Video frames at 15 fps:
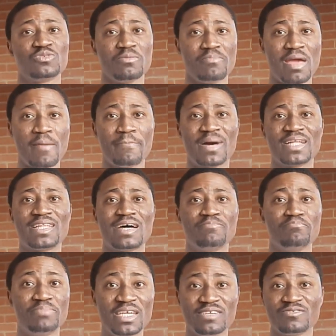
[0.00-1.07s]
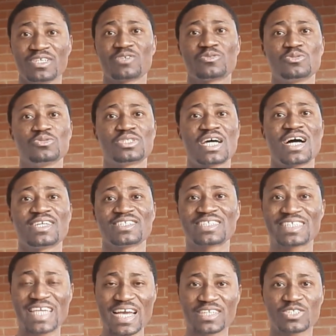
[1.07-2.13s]
remember that big
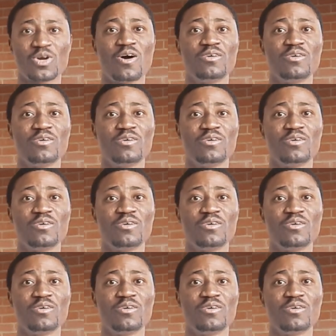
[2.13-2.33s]
recruiters get